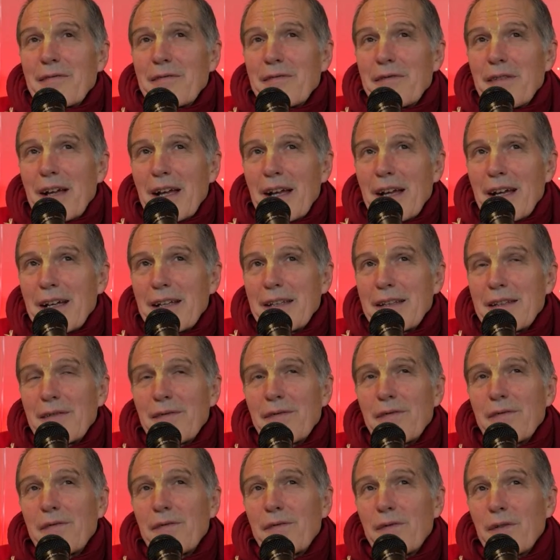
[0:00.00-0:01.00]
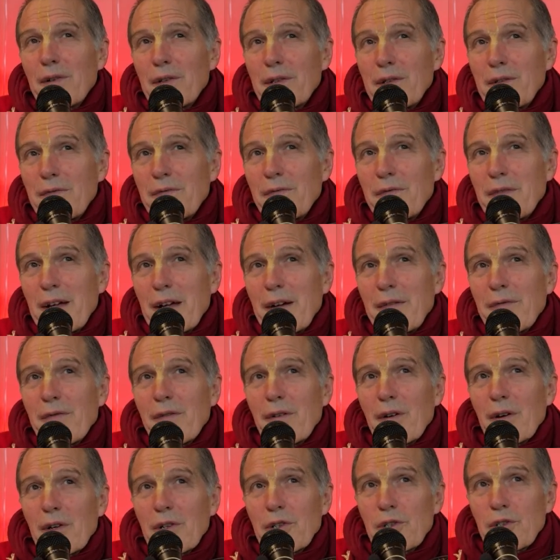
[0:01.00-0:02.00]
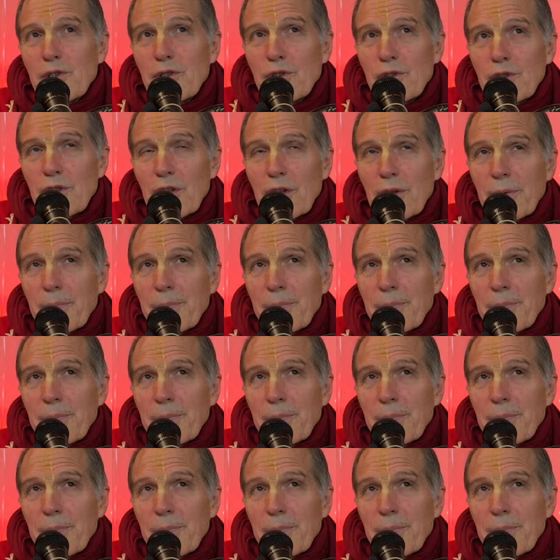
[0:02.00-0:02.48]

where the foot were washed.